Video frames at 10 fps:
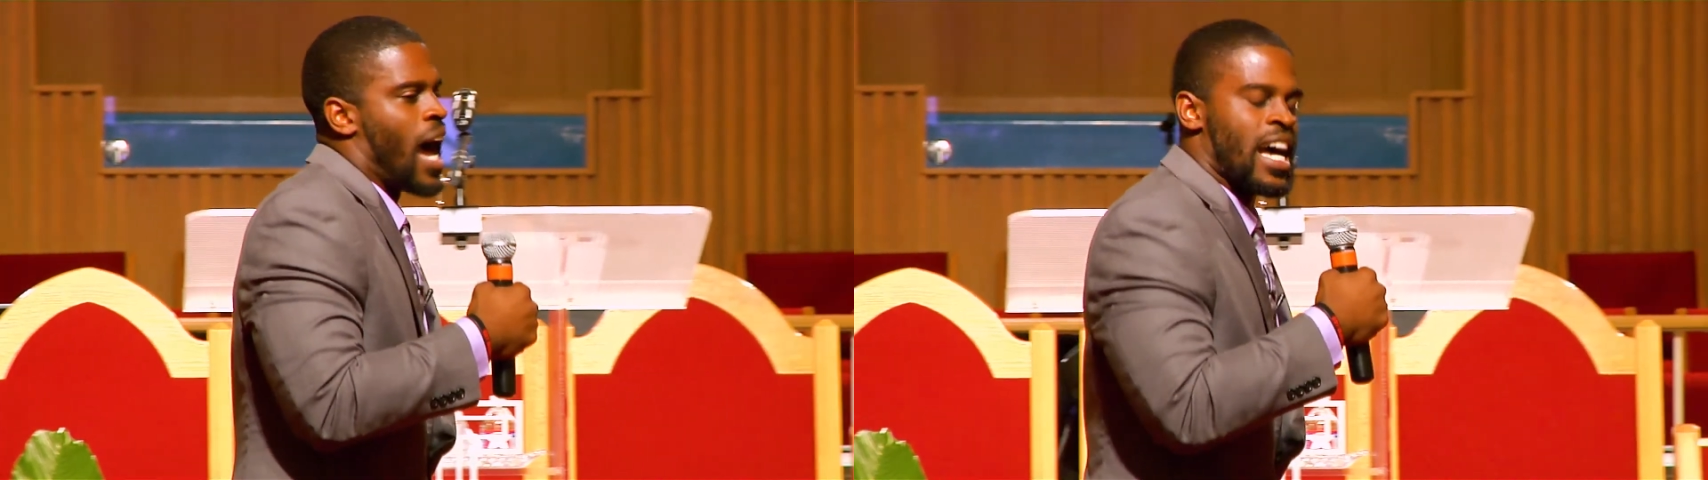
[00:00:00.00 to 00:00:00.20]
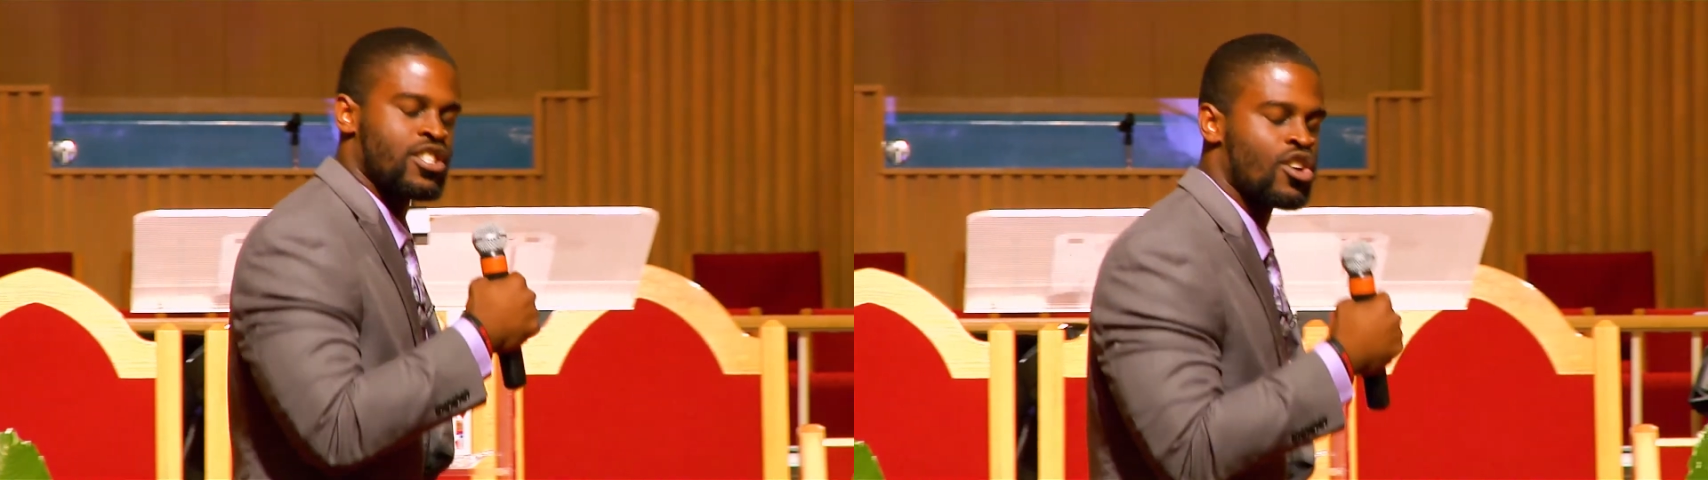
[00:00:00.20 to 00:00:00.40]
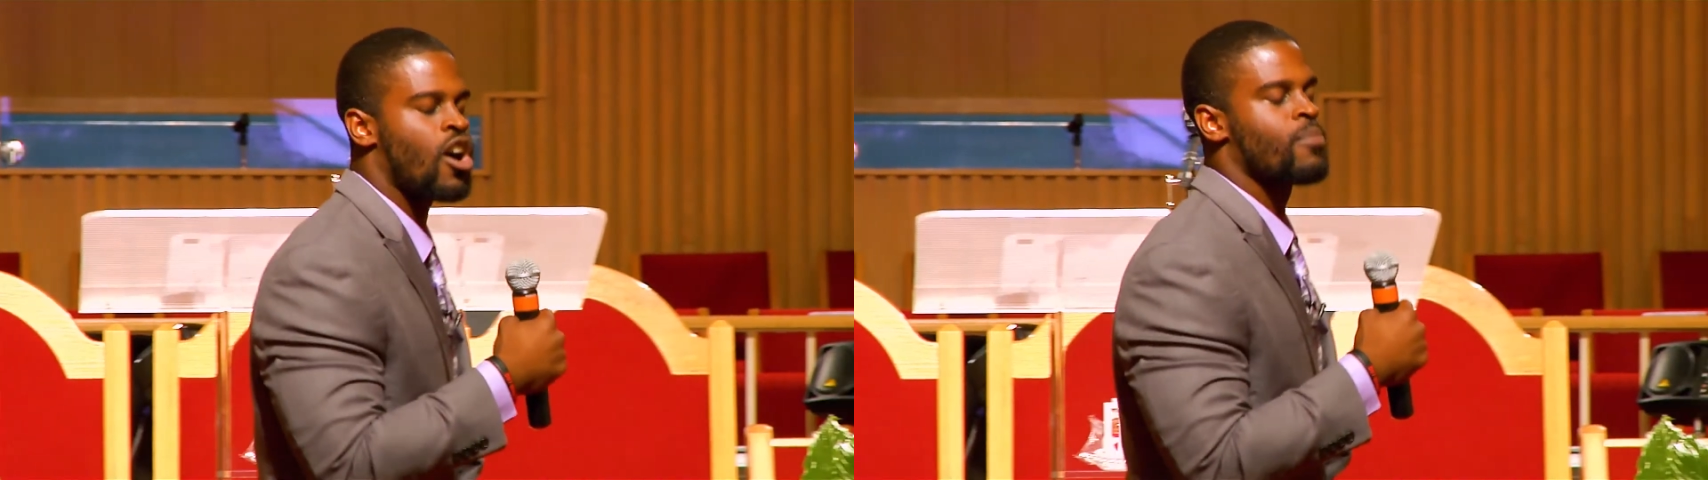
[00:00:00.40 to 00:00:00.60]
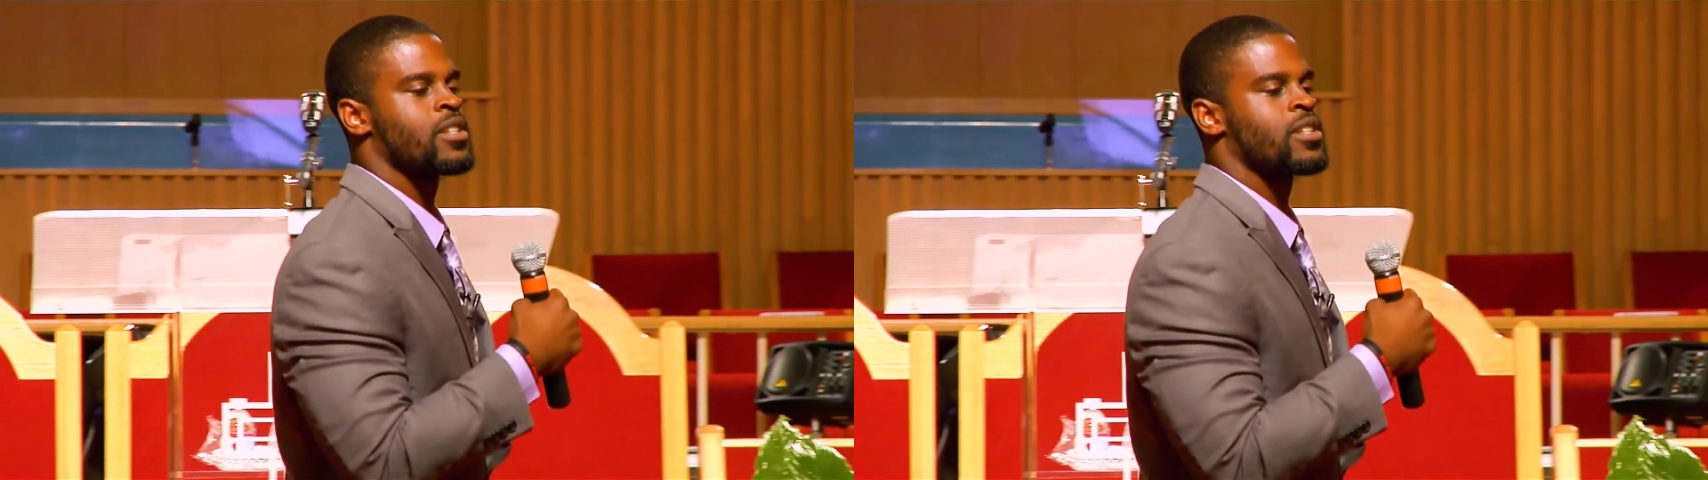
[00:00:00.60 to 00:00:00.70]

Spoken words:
I scarred